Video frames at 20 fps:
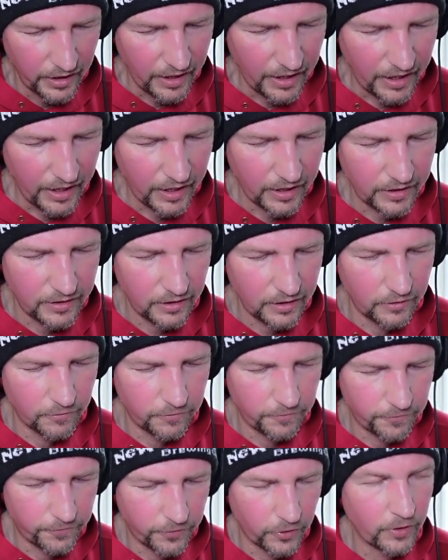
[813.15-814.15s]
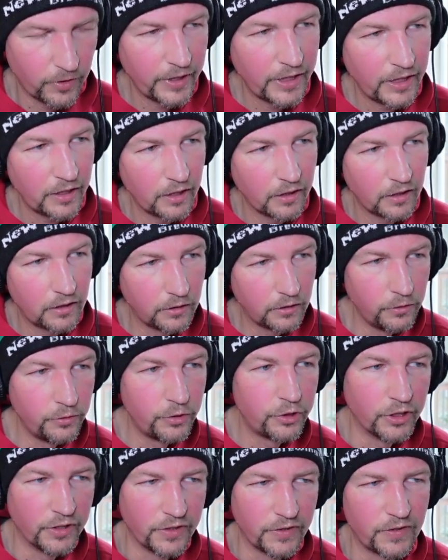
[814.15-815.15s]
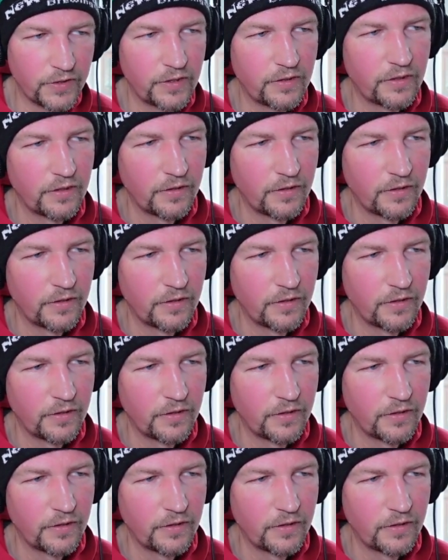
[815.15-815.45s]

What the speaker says: and inferring conclusions